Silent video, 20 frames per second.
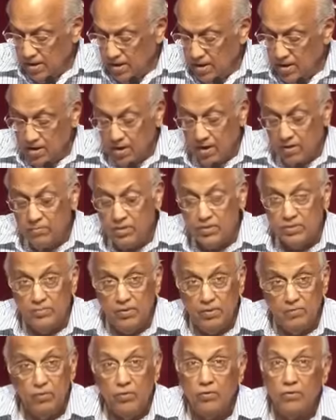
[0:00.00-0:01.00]
And I must
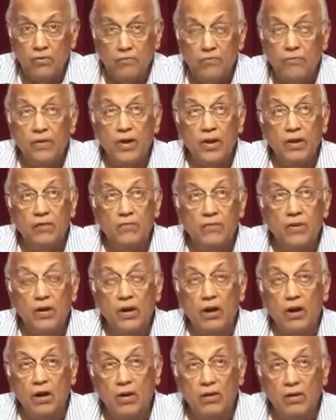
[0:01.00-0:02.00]
be more afraid of
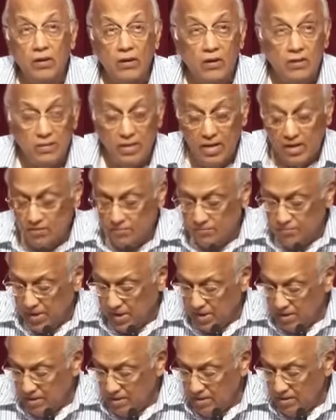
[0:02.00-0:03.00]
God than of
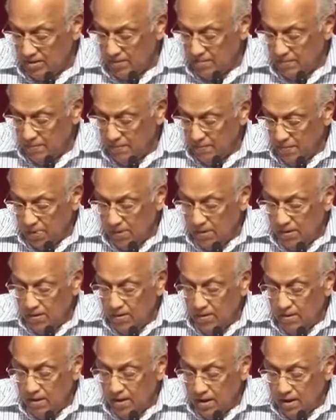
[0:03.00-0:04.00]
men.
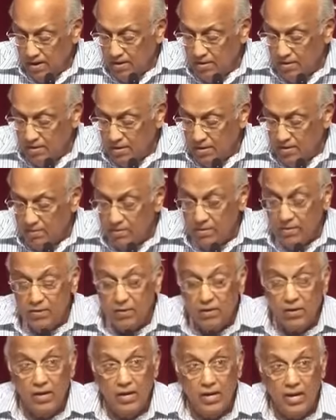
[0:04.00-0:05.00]
And that
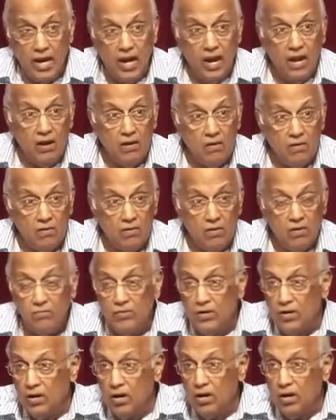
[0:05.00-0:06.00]
the care
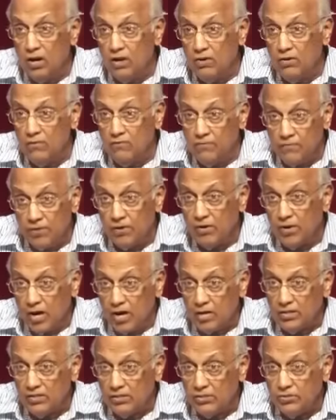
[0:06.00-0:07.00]
of God for
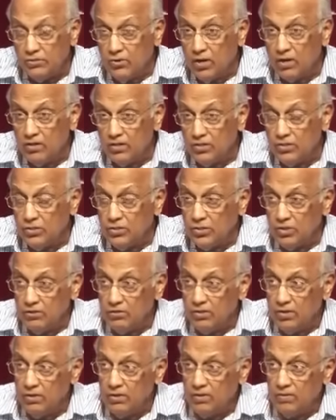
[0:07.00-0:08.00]
us who are His
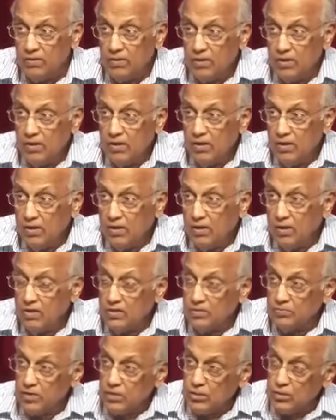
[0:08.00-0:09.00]
children
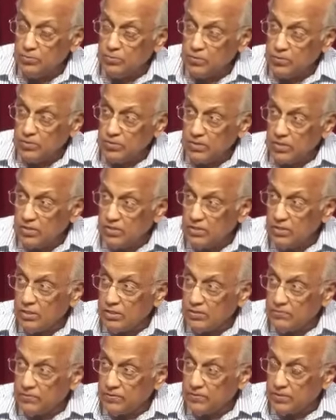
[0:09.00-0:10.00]
is much more than
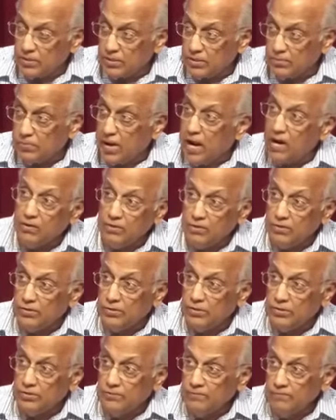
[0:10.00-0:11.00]
this for the
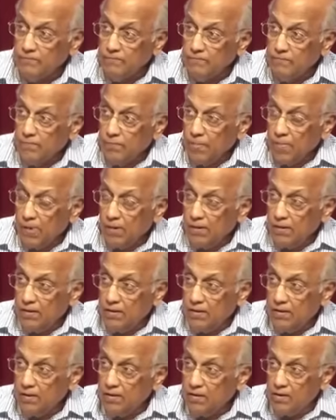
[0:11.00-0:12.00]
sparrows,
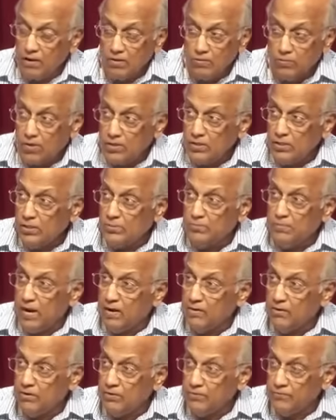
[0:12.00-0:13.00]
and not one
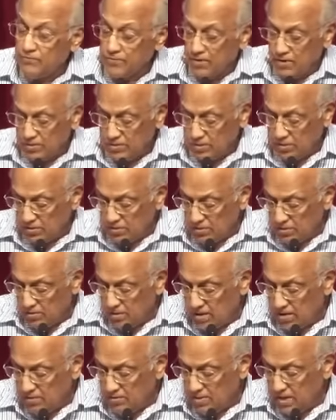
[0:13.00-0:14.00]
sparrow falls into the
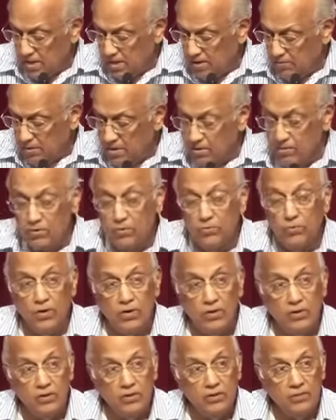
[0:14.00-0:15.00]
ground anywhere in the
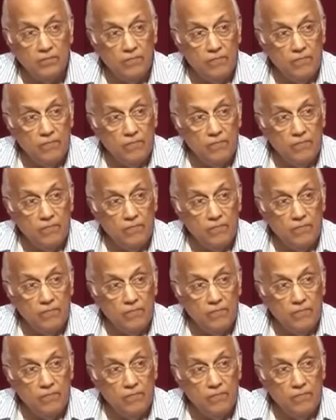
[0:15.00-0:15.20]
world.